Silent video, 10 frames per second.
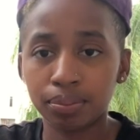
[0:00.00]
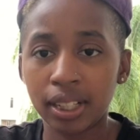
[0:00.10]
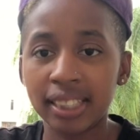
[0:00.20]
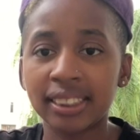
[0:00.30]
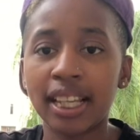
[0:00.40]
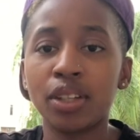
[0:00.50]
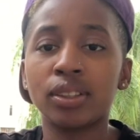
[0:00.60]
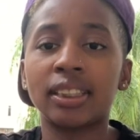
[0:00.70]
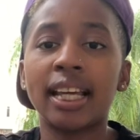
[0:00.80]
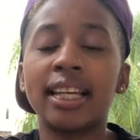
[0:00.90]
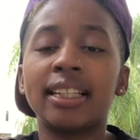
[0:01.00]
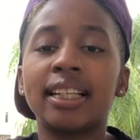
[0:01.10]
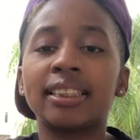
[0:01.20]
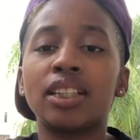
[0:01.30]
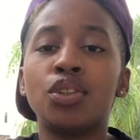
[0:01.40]
Let's say your state
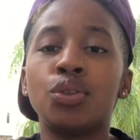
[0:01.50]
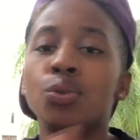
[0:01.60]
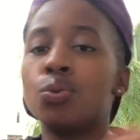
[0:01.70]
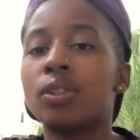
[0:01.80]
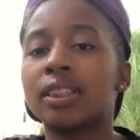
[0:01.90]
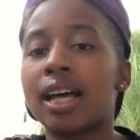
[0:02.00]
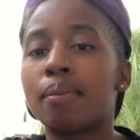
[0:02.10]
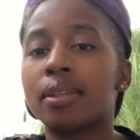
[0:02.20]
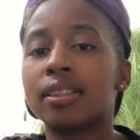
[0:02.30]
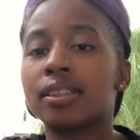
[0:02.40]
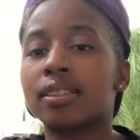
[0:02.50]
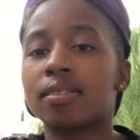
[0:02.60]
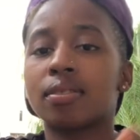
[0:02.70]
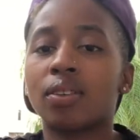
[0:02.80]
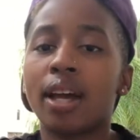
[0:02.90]
doesn't do assignments,
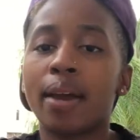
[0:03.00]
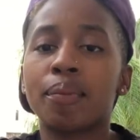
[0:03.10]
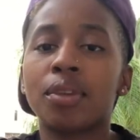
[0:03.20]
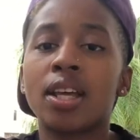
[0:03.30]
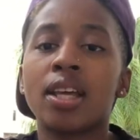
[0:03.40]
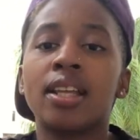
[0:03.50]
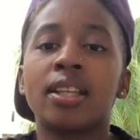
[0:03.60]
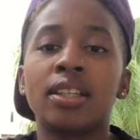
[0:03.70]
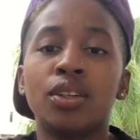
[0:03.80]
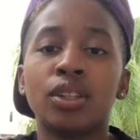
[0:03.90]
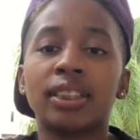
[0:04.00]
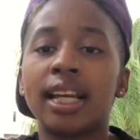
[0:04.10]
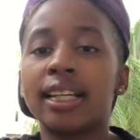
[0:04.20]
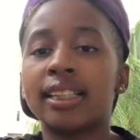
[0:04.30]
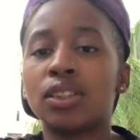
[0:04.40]
okay? Your
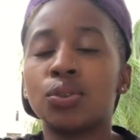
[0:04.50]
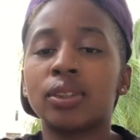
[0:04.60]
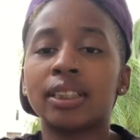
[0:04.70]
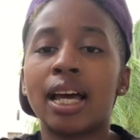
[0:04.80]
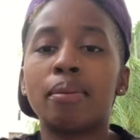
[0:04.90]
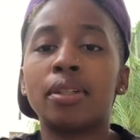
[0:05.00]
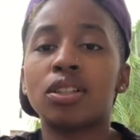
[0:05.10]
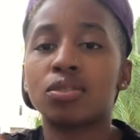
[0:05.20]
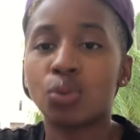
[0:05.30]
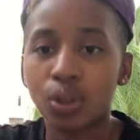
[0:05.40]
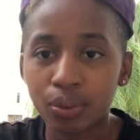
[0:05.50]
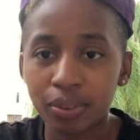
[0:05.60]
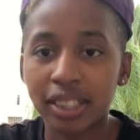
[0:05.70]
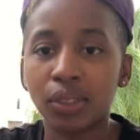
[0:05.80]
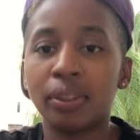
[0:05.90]
state doesn't do assignments. Well,
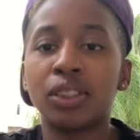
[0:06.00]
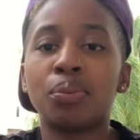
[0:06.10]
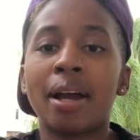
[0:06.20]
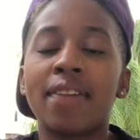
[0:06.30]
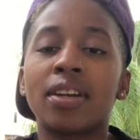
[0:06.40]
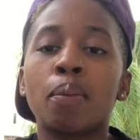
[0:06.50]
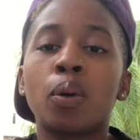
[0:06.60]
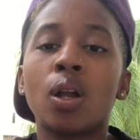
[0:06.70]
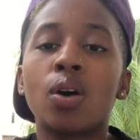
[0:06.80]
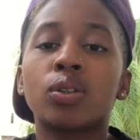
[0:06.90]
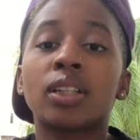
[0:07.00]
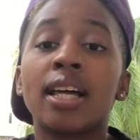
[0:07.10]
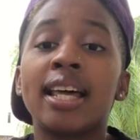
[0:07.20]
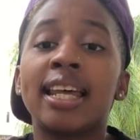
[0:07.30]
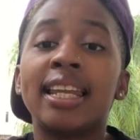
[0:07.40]
that's the reason you might have to double close.
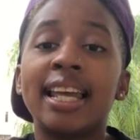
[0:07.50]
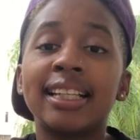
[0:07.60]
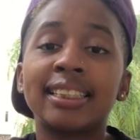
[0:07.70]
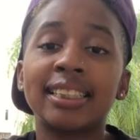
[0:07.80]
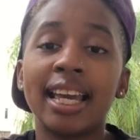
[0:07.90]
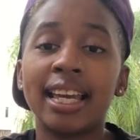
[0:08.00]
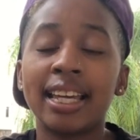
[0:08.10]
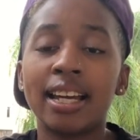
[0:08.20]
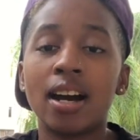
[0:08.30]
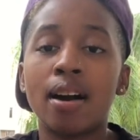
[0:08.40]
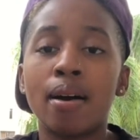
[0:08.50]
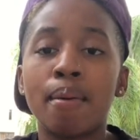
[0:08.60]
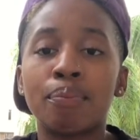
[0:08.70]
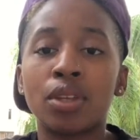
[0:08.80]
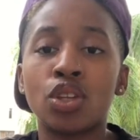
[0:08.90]
Let's say
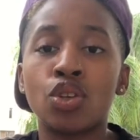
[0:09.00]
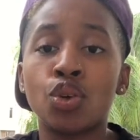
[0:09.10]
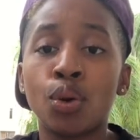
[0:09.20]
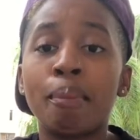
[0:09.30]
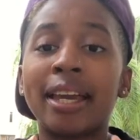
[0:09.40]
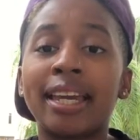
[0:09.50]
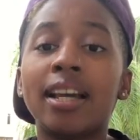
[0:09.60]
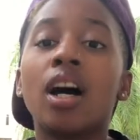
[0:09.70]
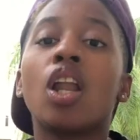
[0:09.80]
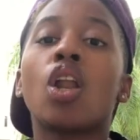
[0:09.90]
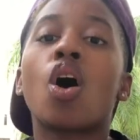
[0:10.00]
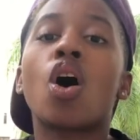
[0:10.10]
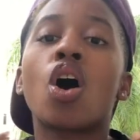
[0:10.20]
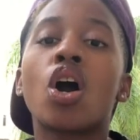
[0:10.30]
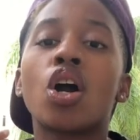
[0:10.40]
you're making a
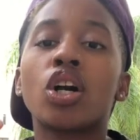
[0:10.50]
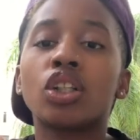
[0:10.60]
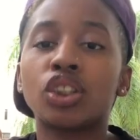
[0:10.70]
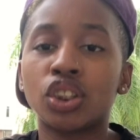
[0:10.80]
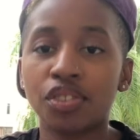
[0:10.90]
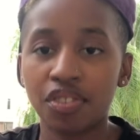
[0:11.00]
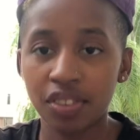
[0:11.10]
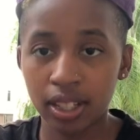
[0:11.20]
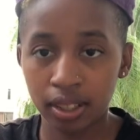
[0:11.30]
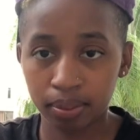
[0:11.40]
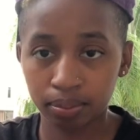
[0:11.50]
large fee.